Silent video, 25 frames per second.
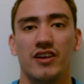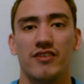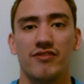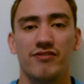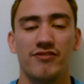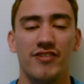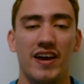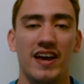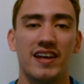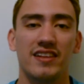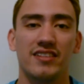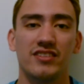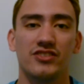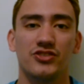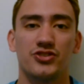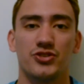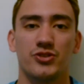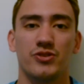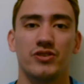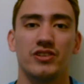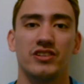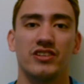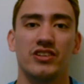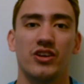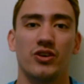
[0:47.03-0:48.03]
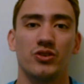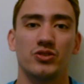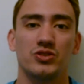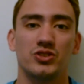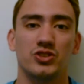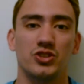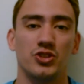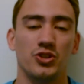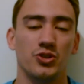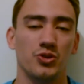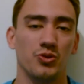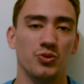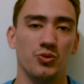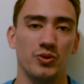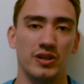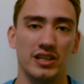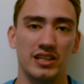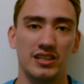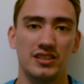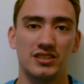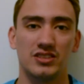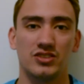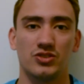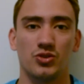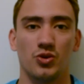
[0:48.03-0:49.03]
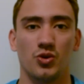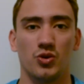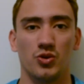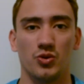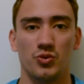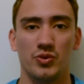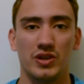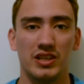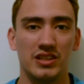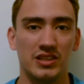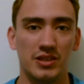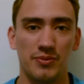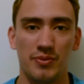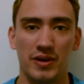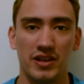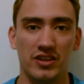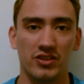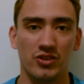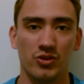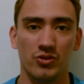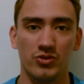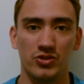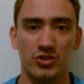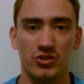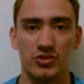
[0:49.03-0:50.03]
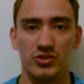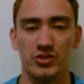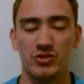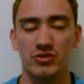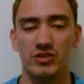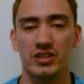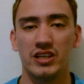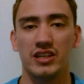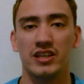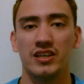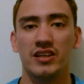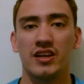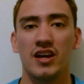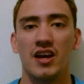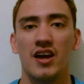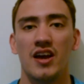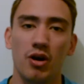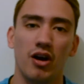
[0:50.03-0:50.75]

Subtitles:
event during those 2 weeks, or a week depending on your uni.